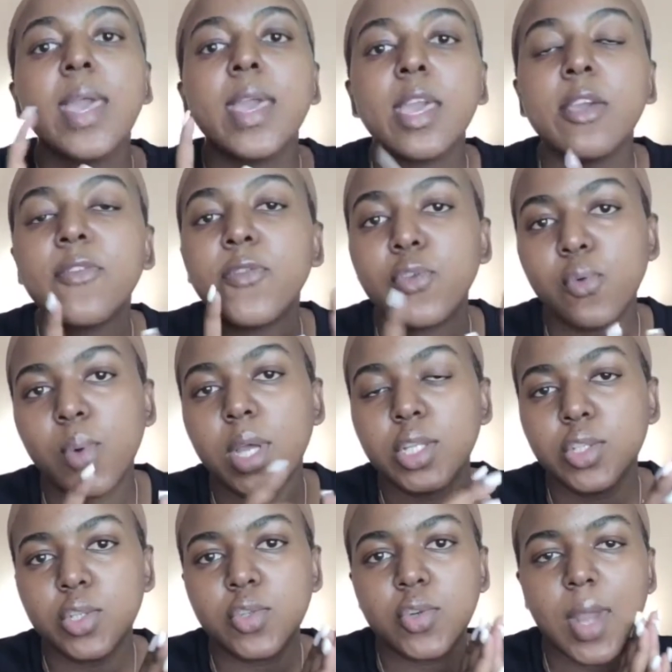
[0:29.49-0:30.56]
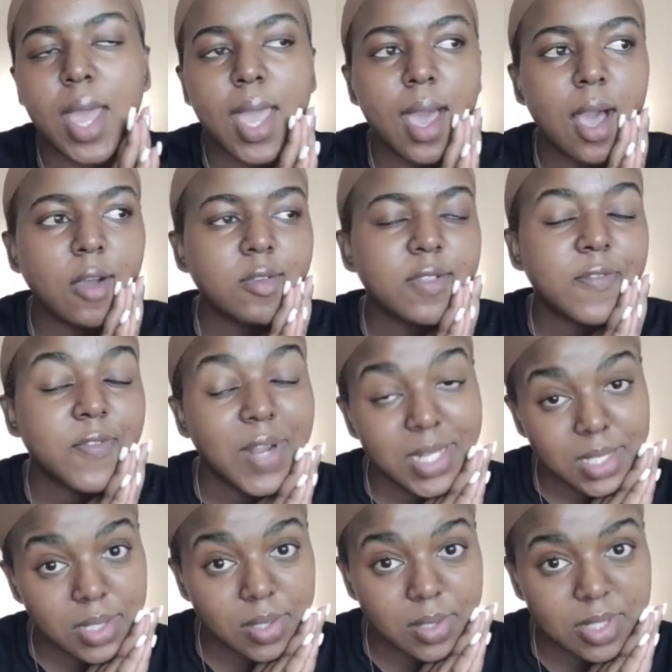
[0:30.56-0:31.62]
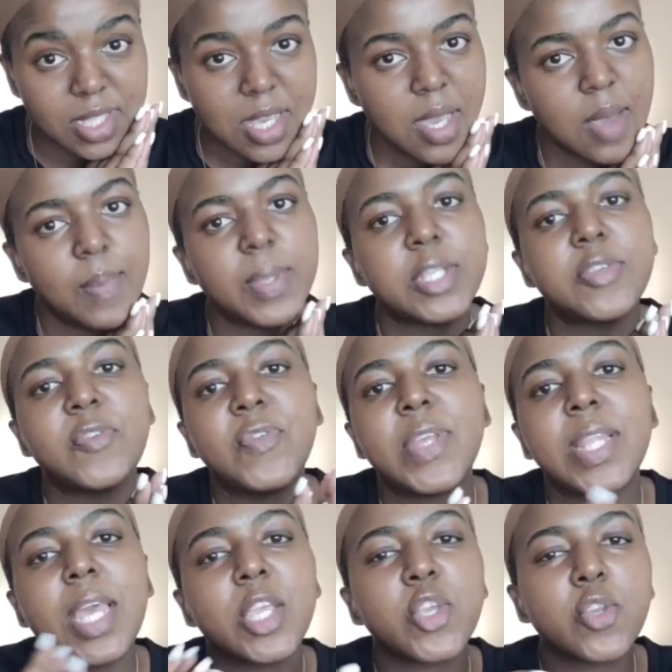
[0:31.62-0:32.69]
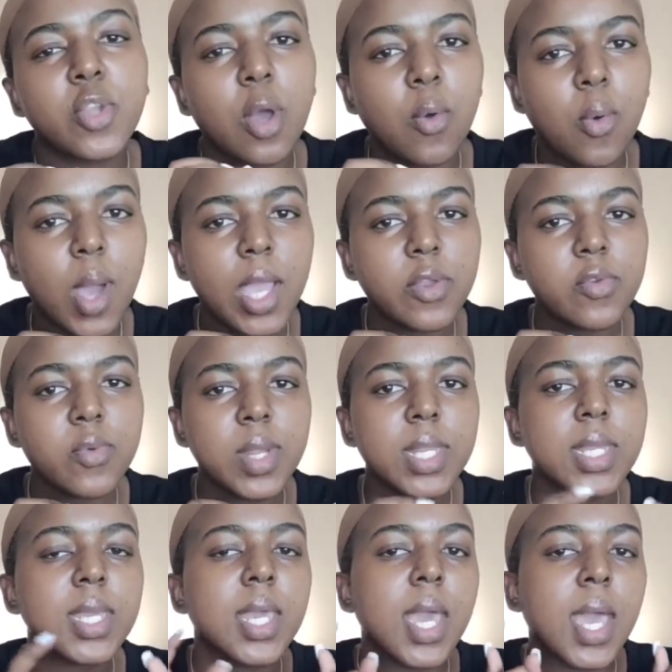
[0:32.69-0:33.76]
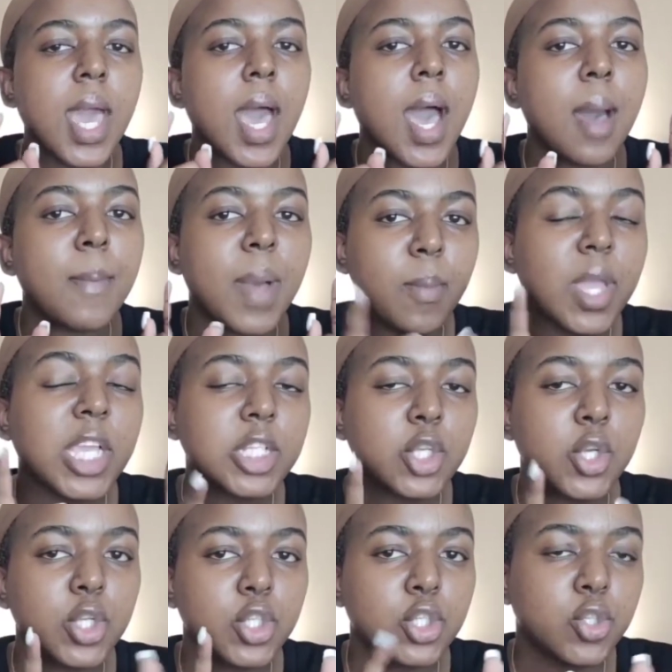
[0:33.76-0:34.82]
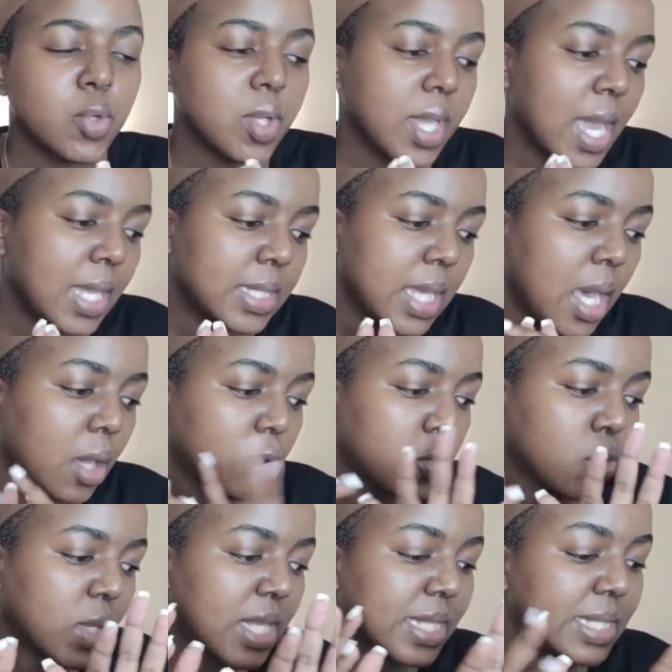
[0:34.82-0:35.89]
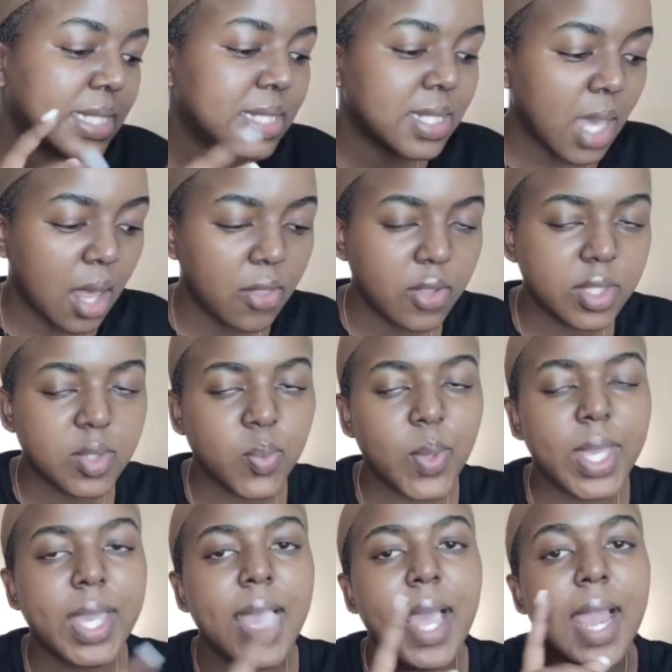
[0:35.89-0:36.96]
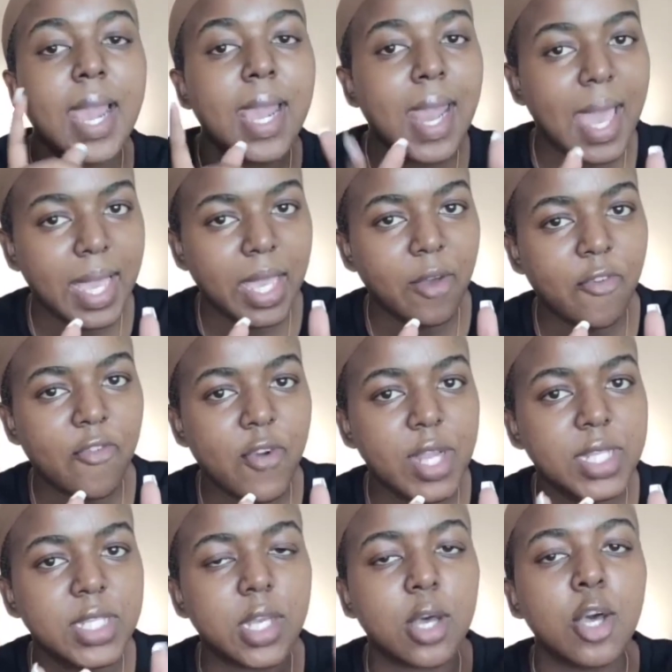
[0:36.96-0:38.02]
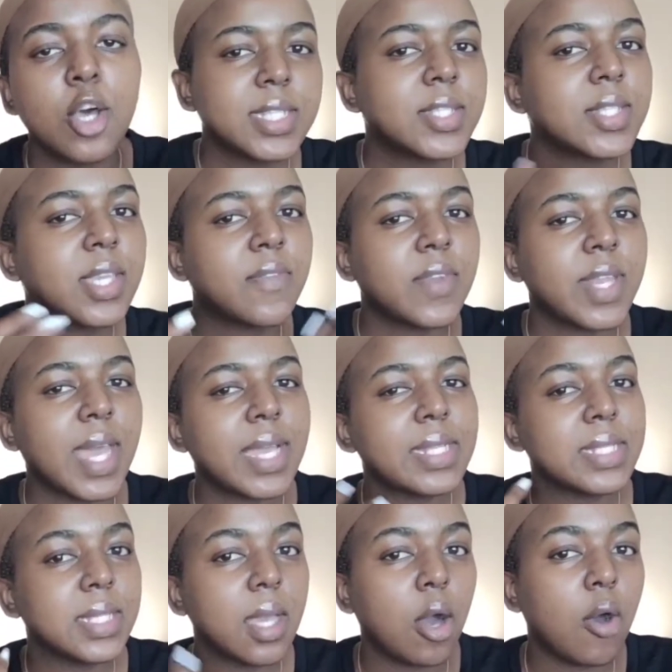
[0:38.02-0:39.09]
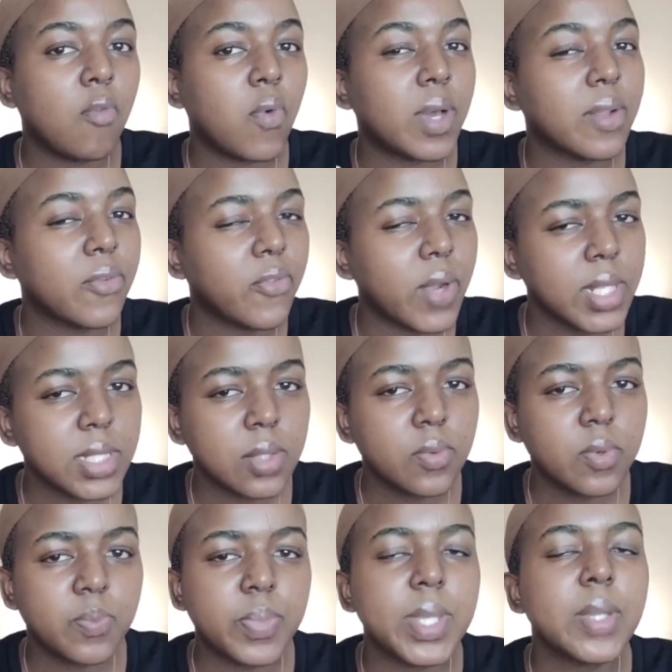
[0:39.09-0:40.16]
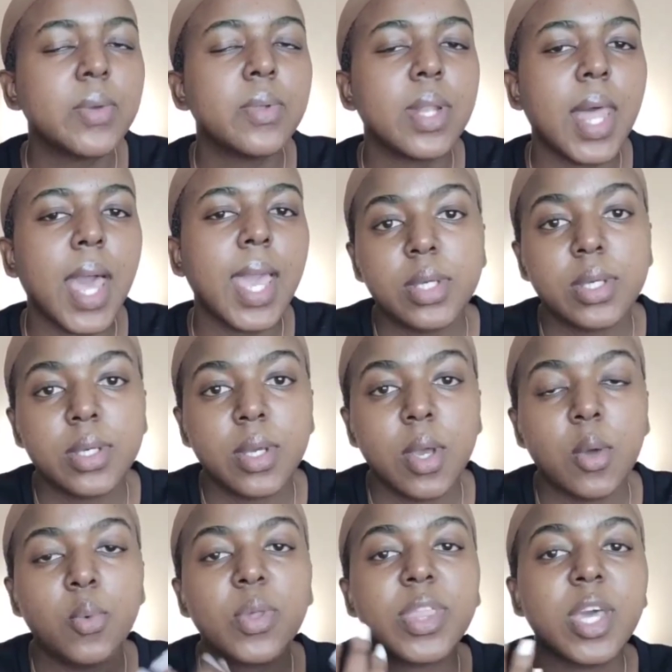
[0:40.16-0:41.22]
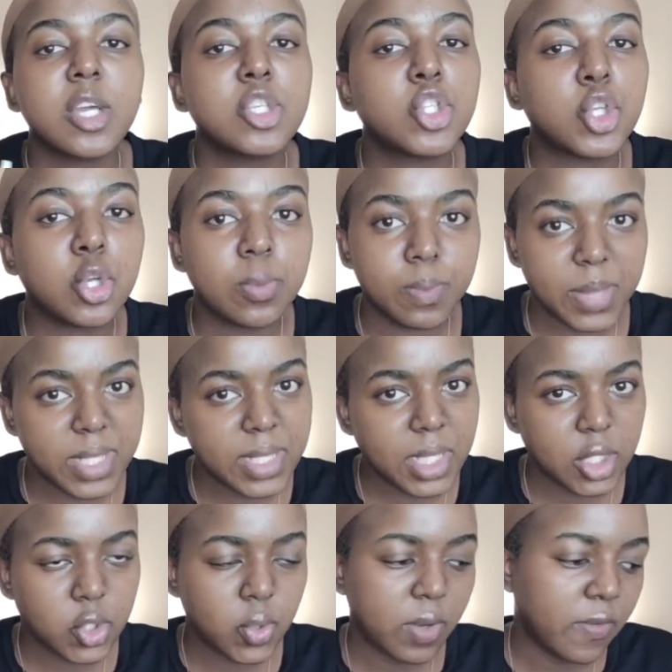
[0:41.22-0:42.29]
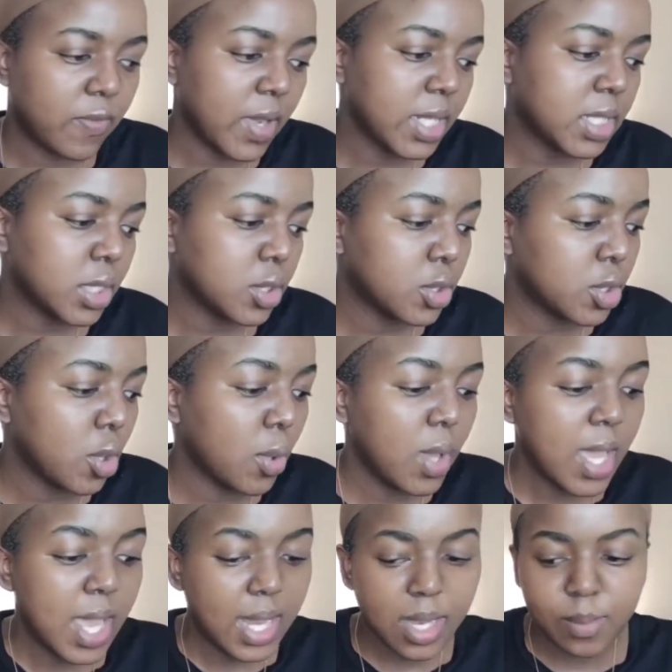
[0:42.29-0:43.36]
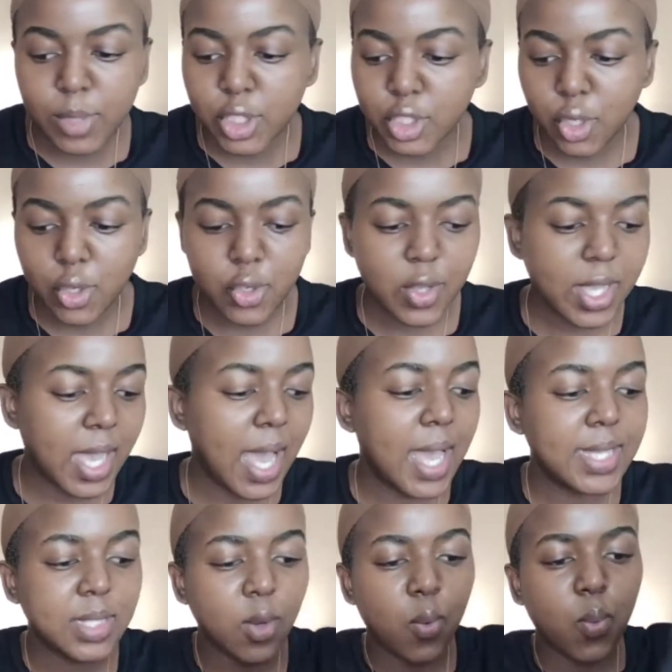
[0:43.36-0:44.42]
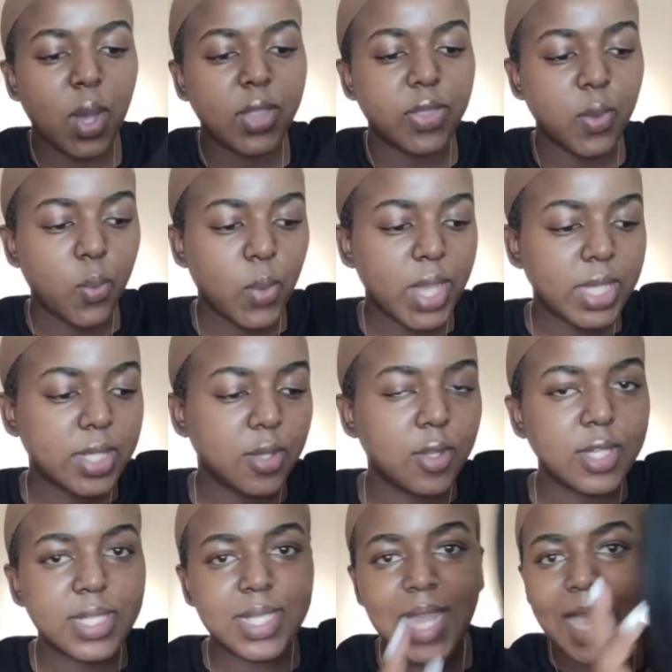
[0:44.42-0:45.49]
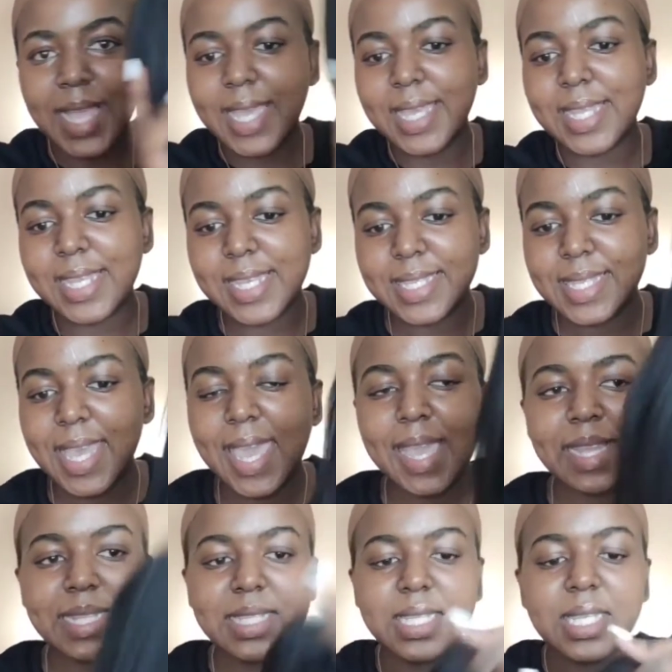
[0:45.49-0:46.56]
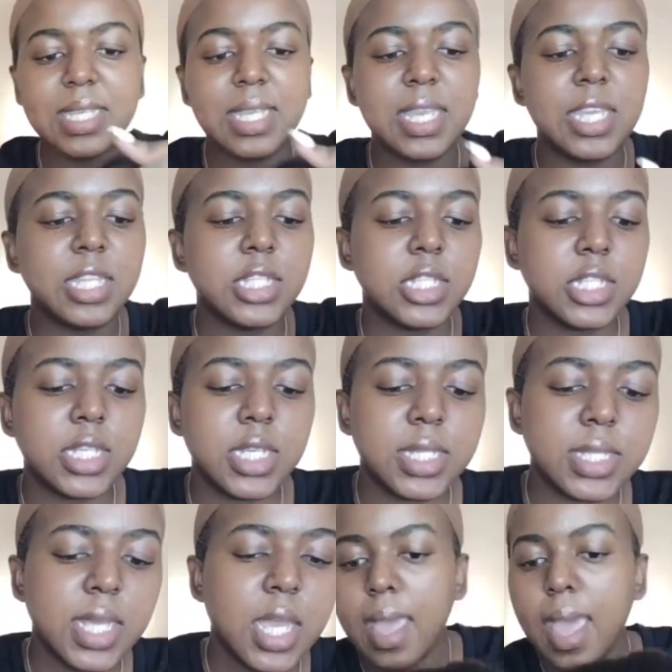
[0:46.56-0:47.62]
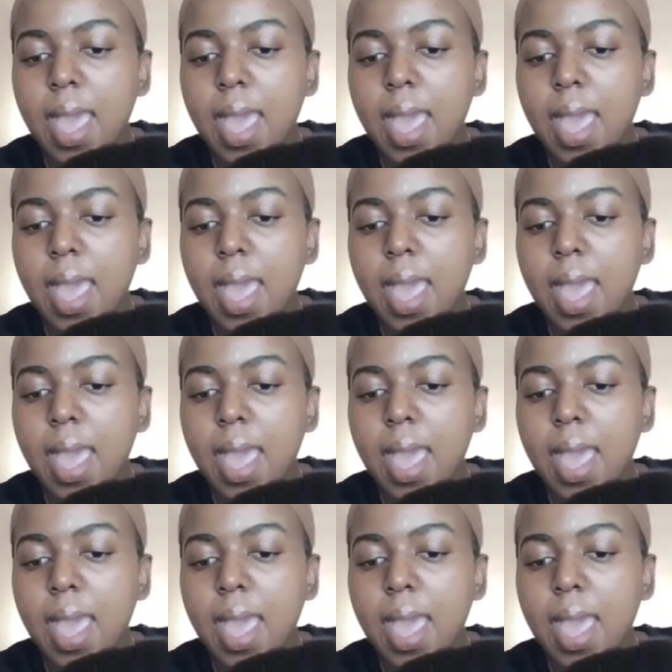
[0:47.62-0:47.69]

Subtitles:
If you want to try out frontals but you feel like you're not quite ready, I'm actually going to show you guys how to install this wig like a frontal, just to give you an idea of what a frontal would be like without you committing to a frontal. So let me show you guys what the wig looks like. It is 18 inches.